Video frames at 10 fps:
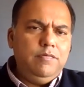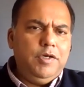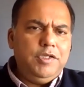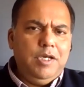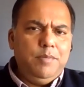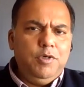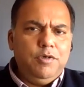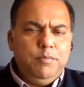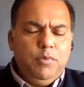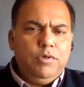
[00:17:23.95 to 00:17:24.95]
for example,
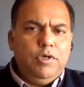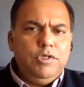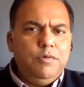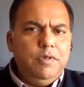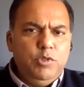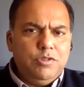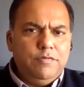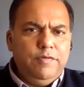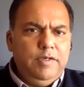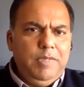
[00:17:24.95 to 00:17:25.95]
report onto a
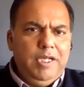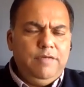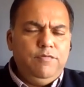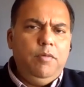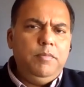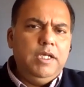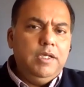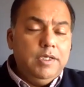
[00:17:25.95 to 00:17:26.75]
mutual fund platform.